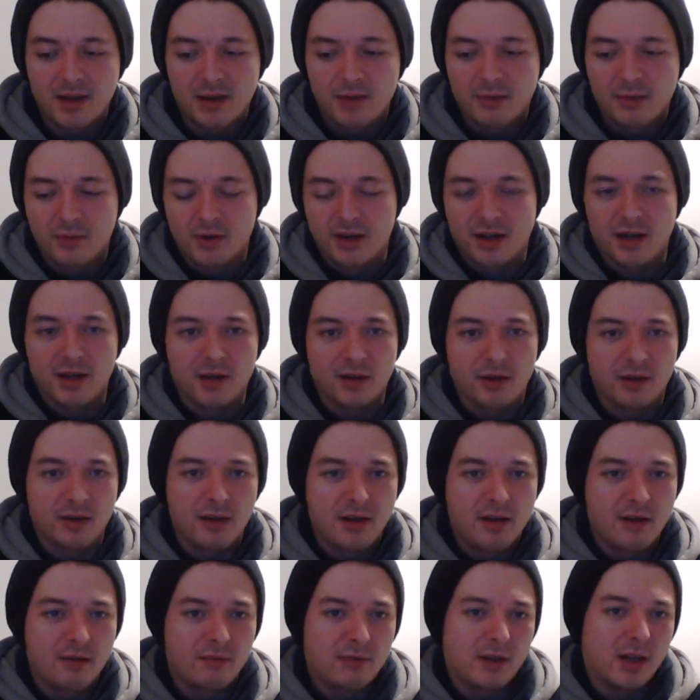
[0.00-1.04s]
where
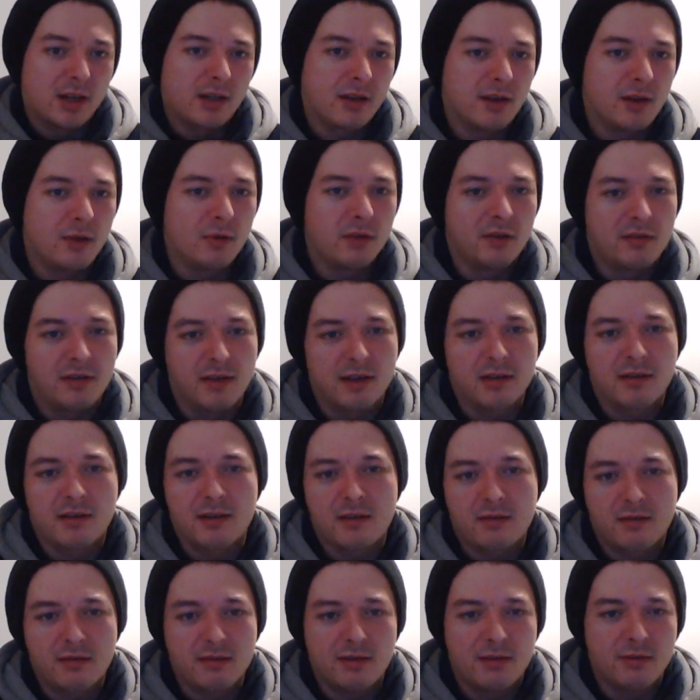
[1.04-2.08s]
this can equal to this
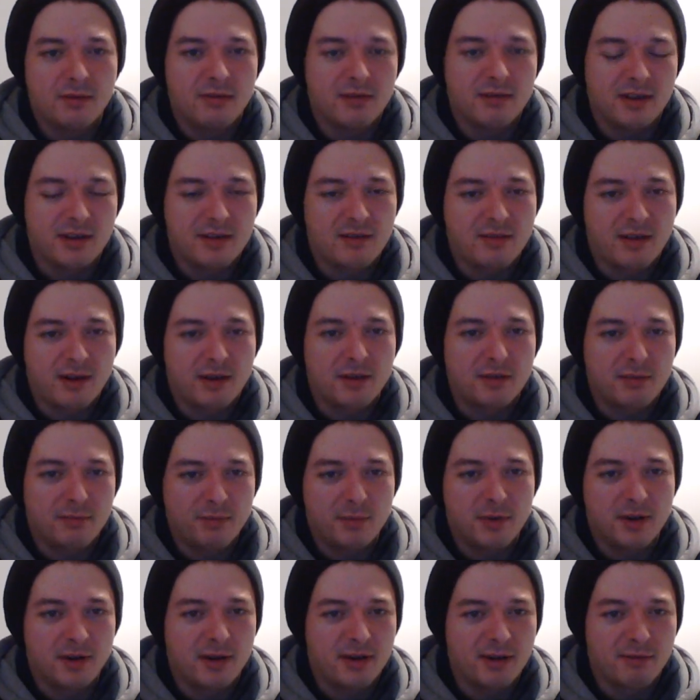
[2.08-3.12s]
can equal to this, because
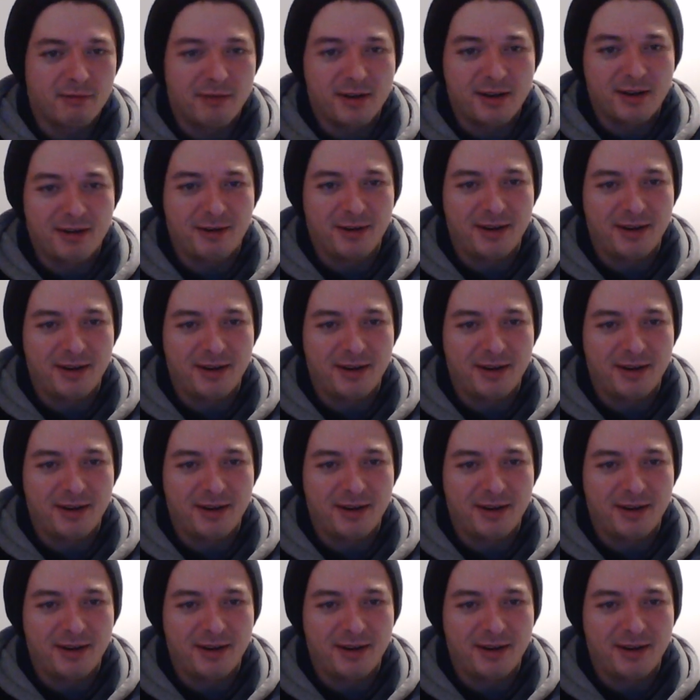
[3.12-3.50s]
Poincaré,